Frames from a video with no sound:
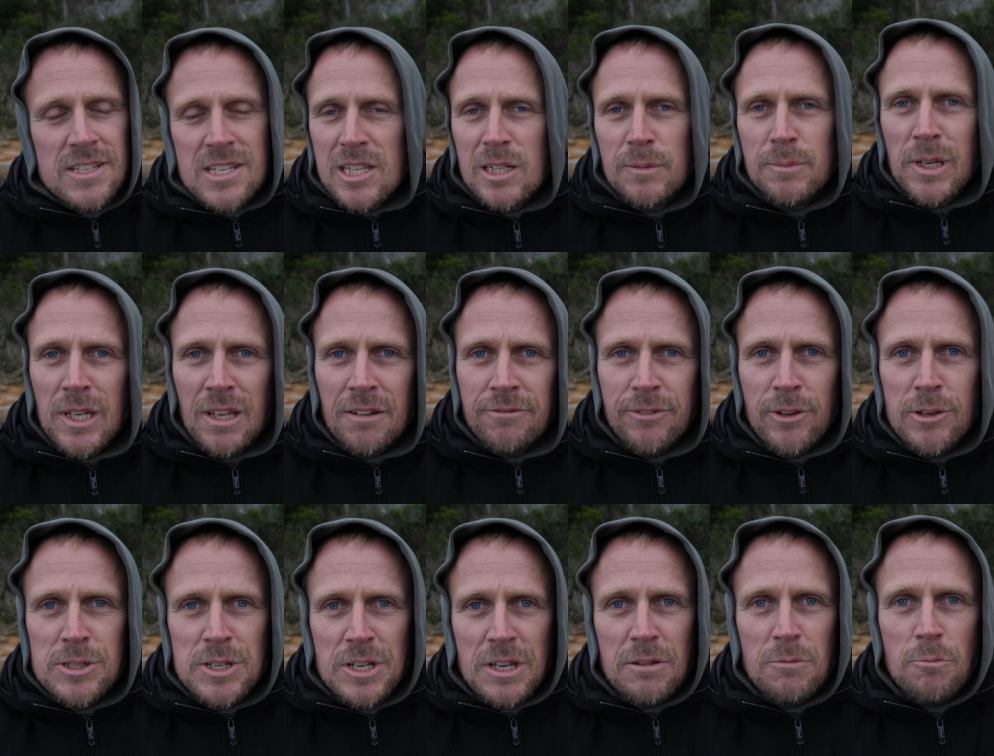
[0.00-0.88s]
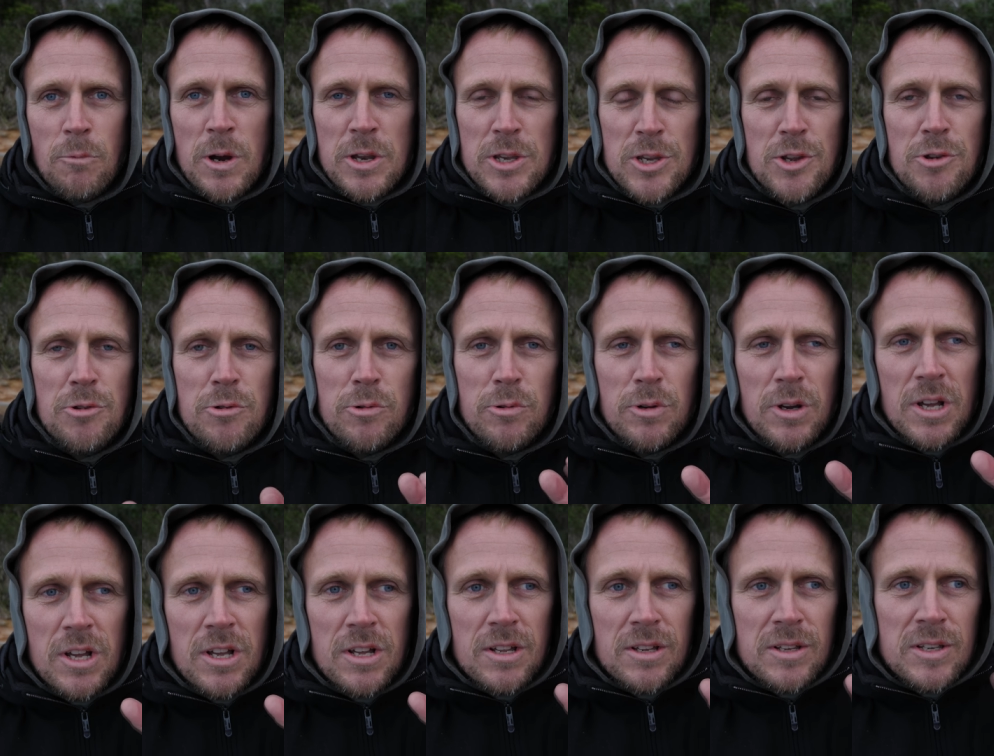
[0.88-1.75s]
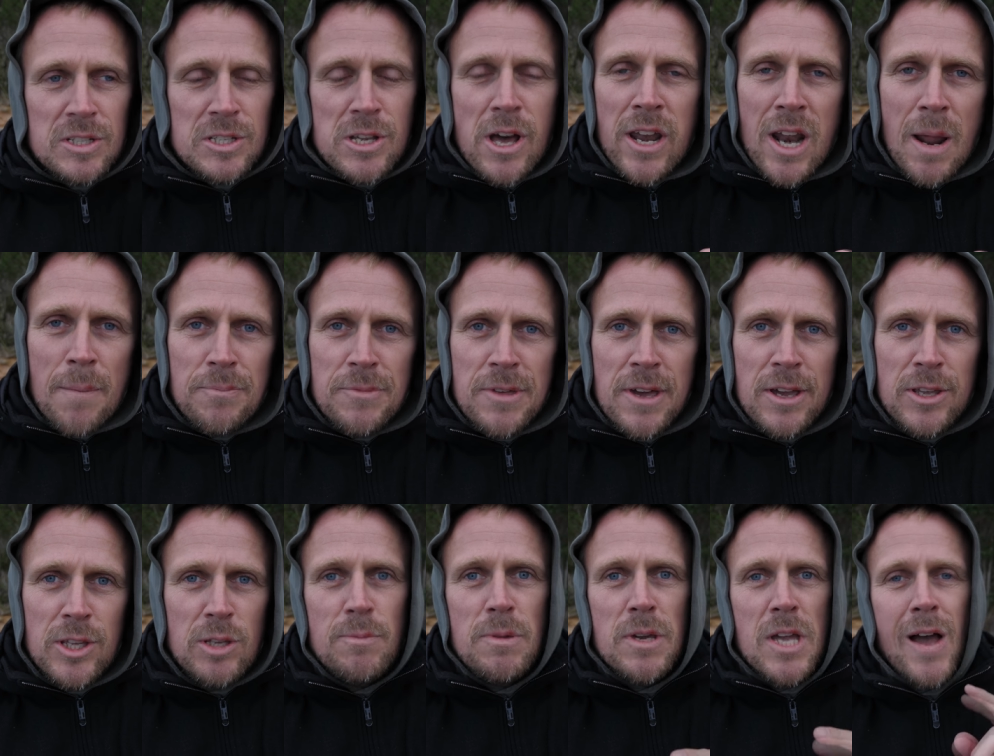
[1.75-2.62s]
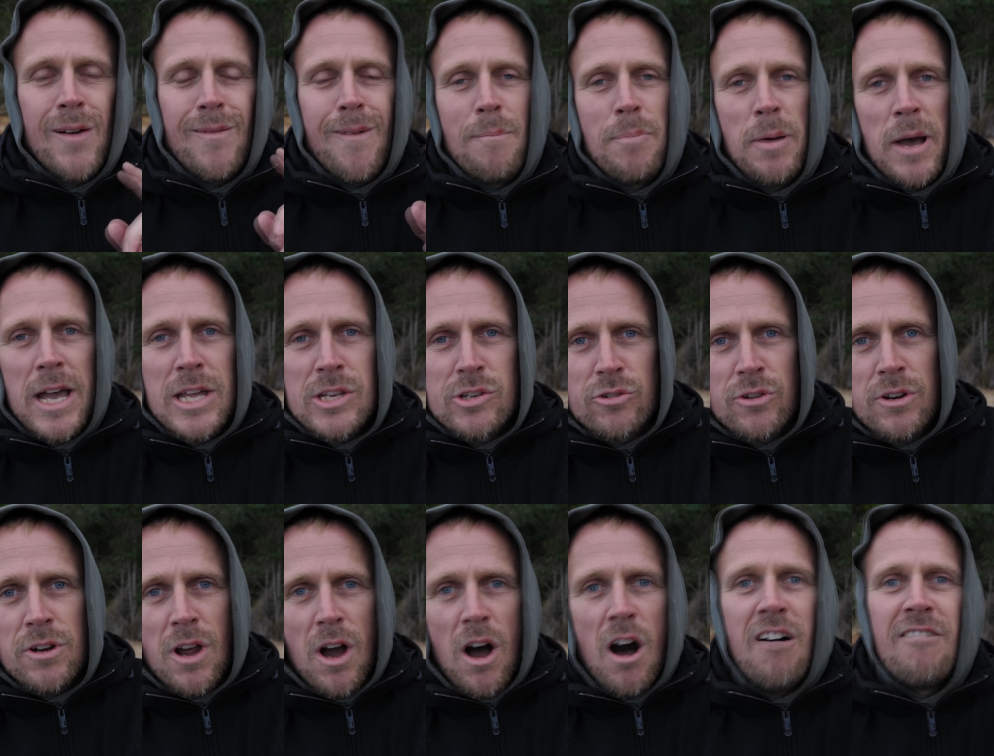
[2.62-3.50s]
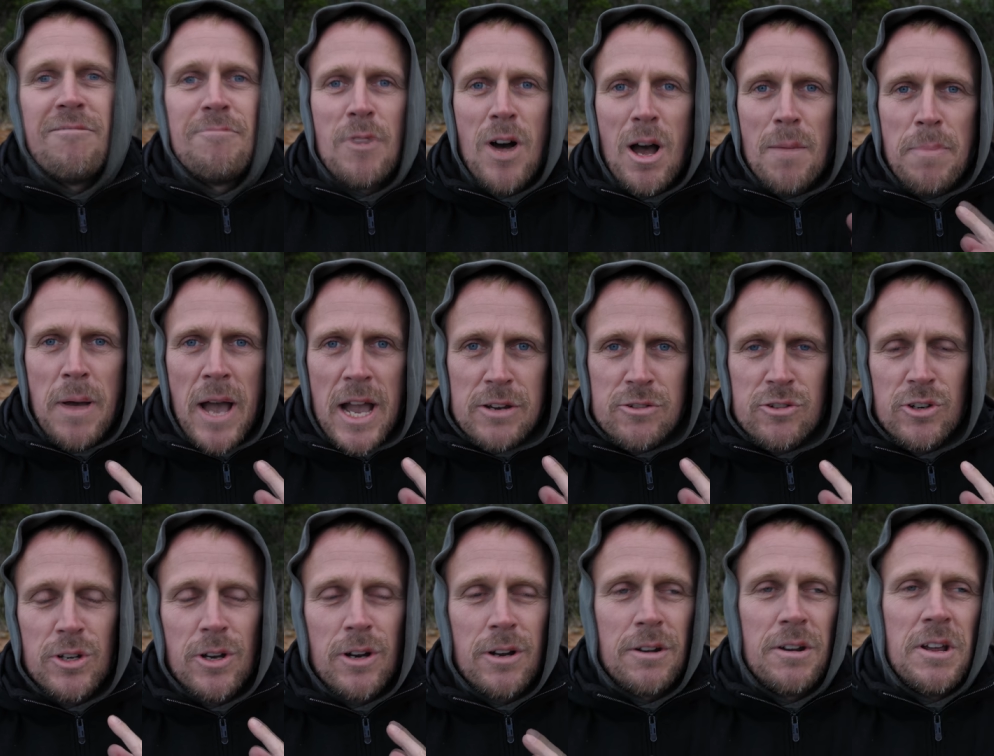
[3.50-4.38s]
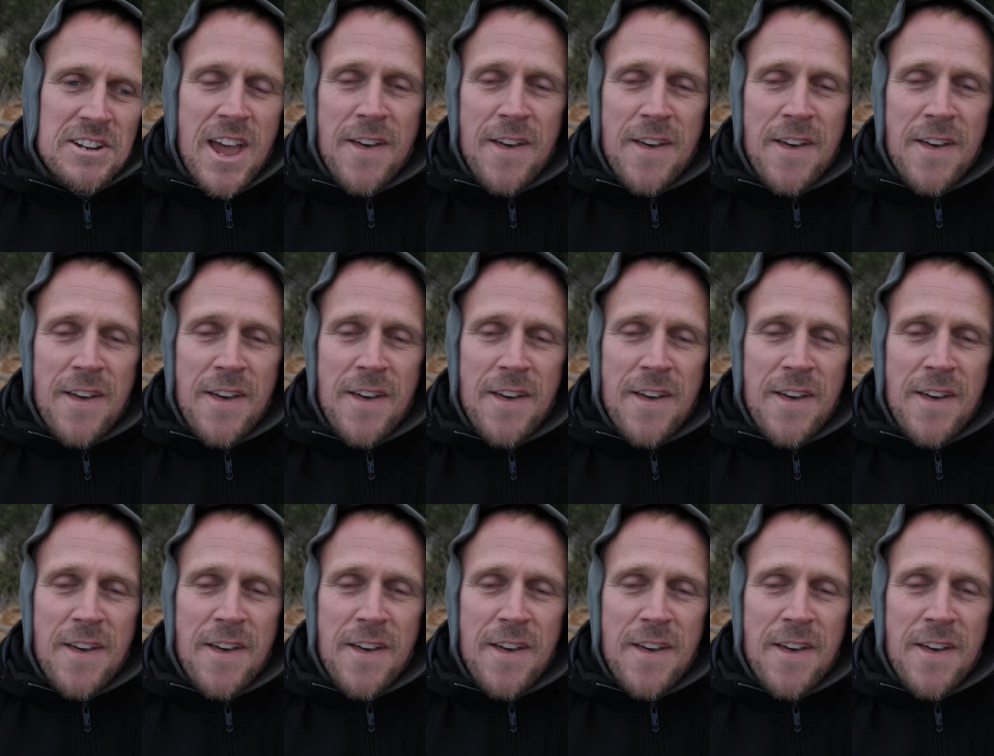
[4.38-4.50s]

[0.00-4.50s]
It's a little bit confusing. When you sign up there, you become a patron of my Patreon.